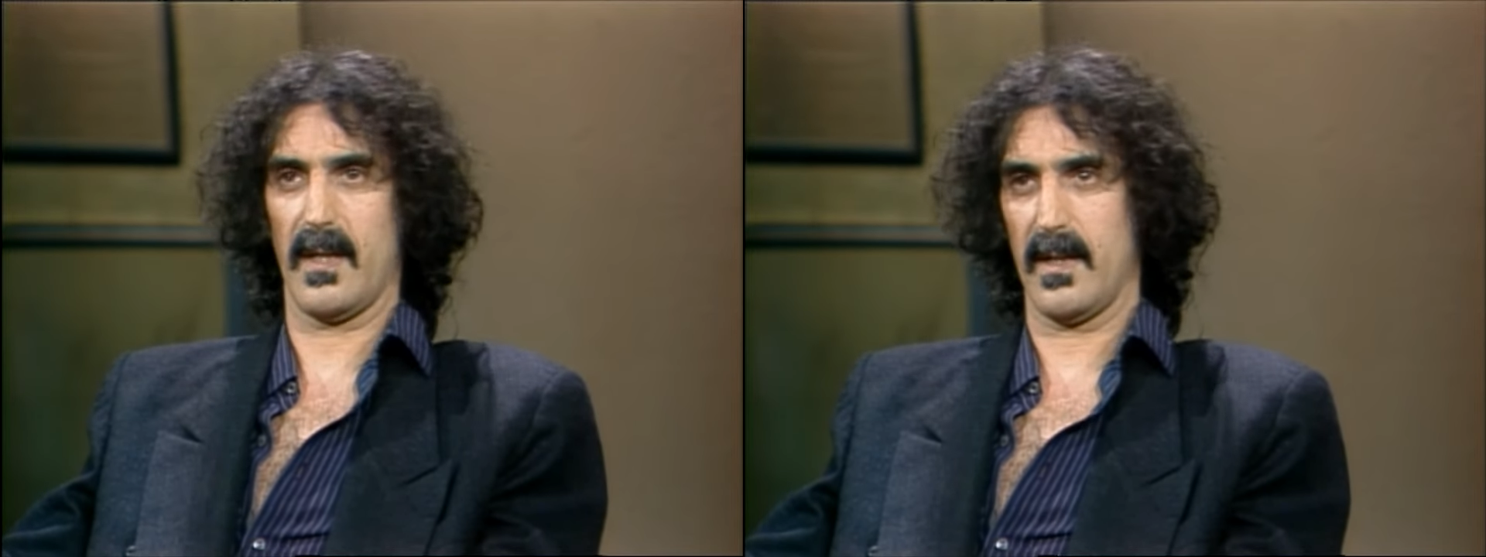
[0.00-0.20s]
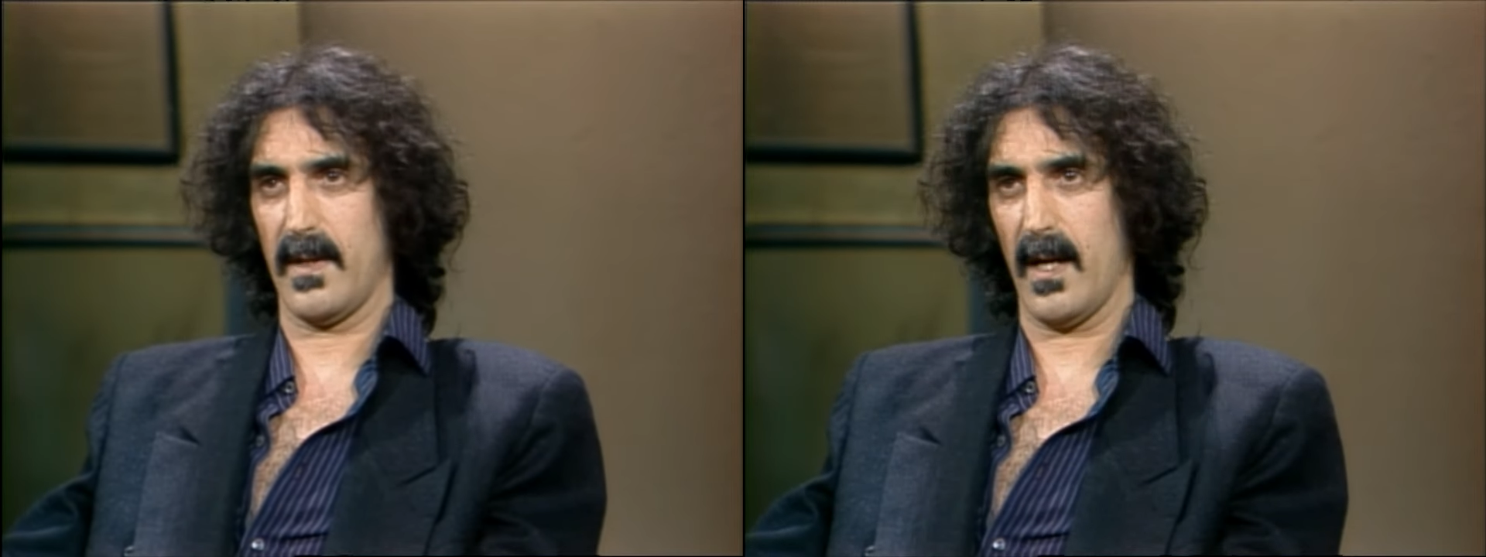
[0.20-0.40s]

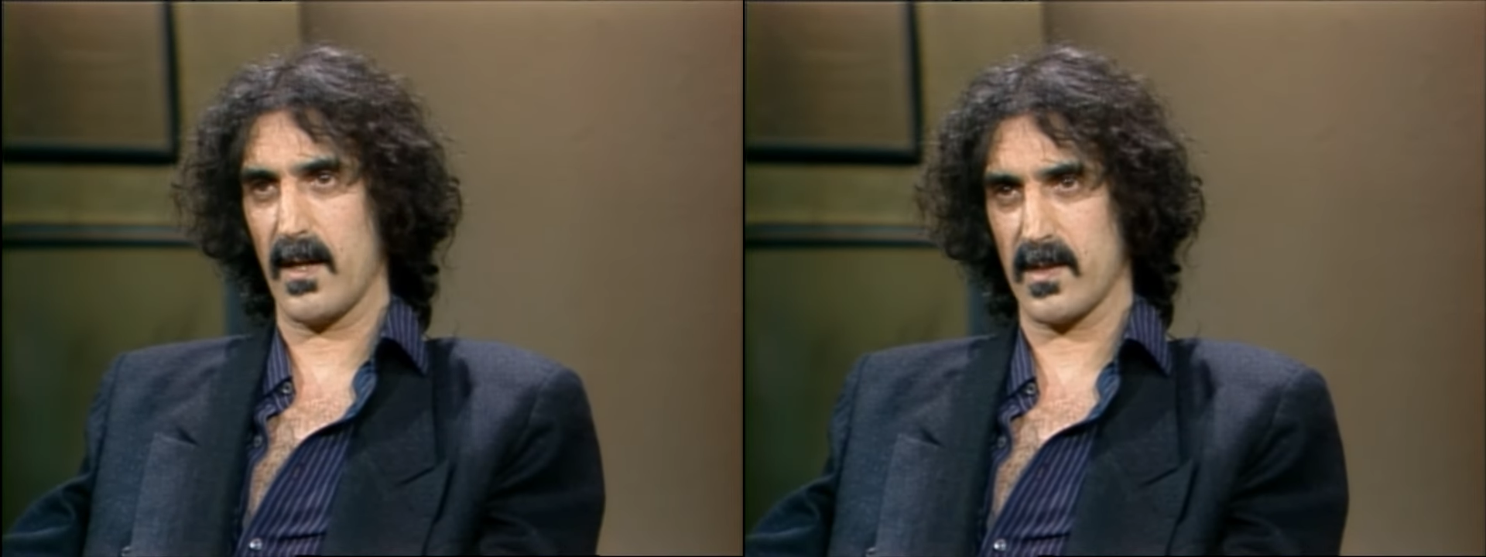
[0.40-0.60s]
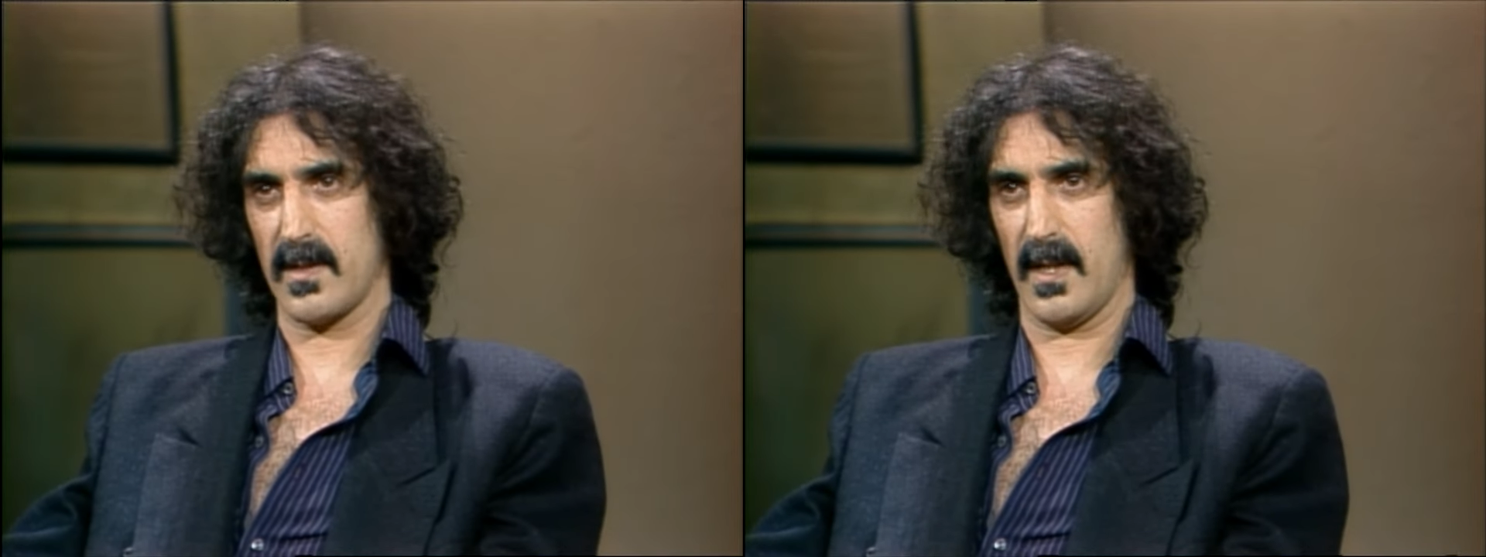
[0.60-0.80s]
in the
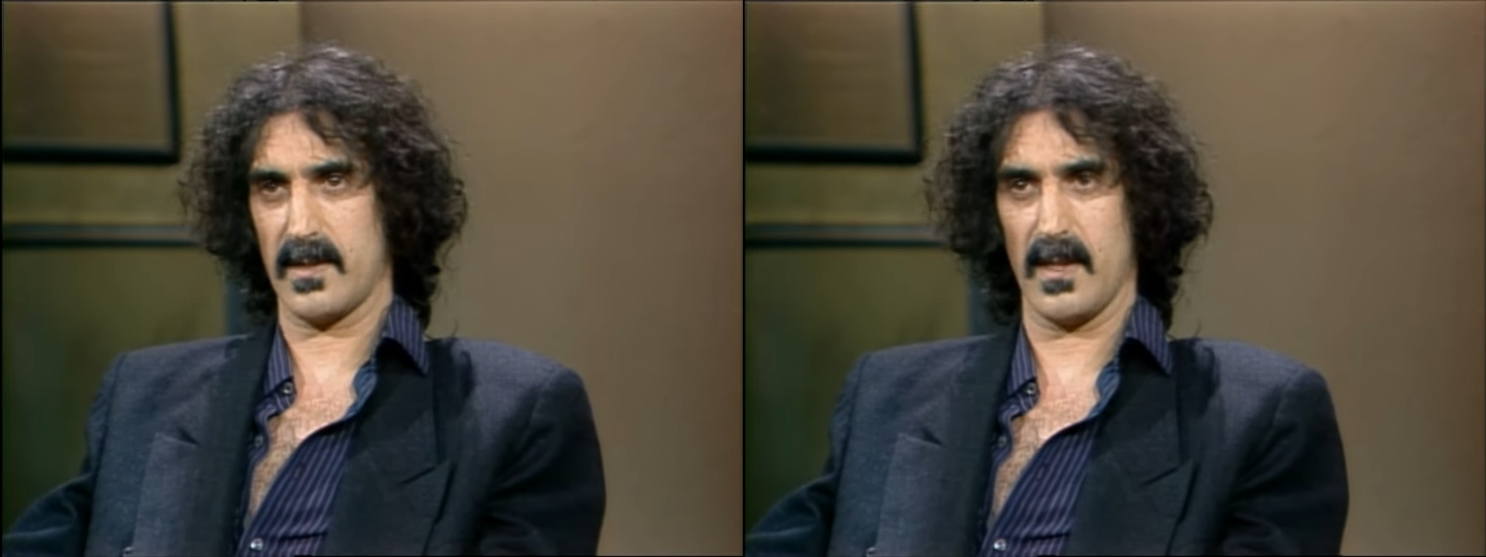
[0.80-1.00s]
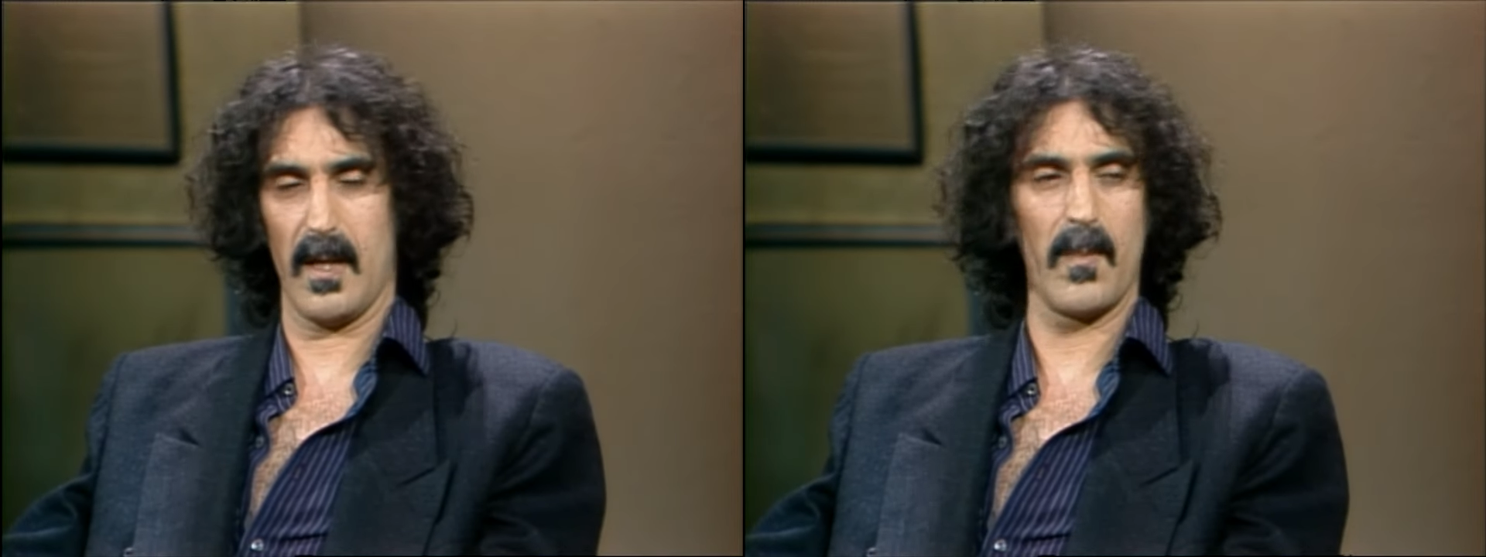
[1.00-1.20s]
house at that
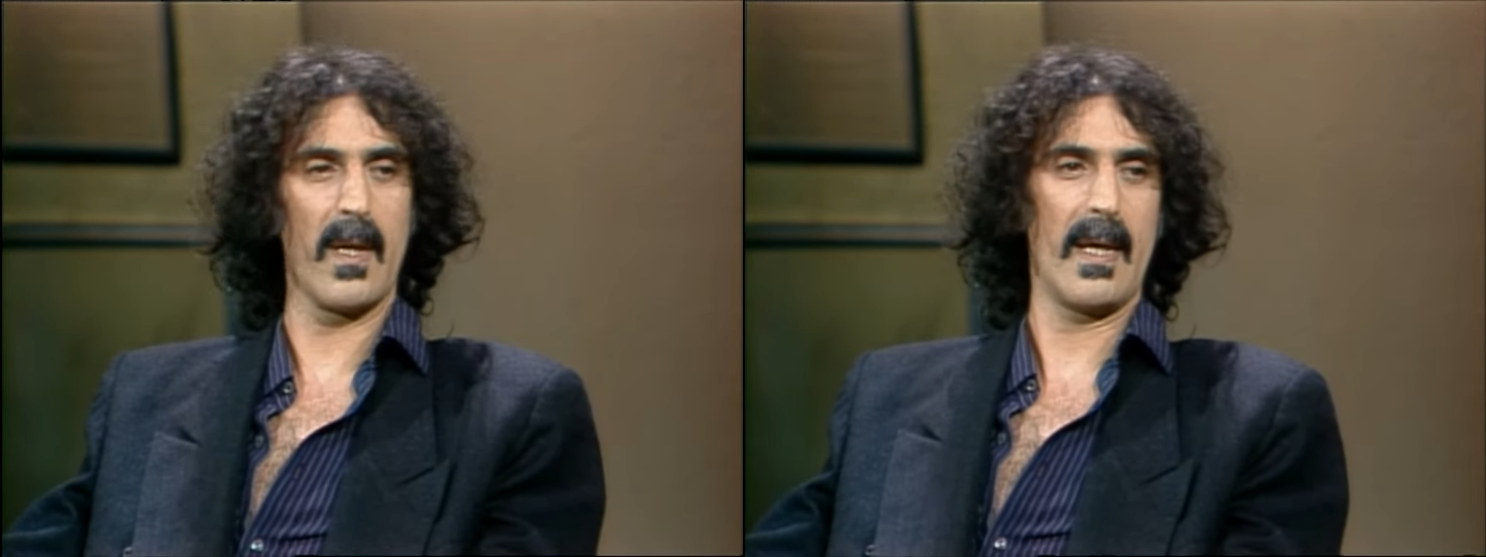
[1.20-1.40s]
time.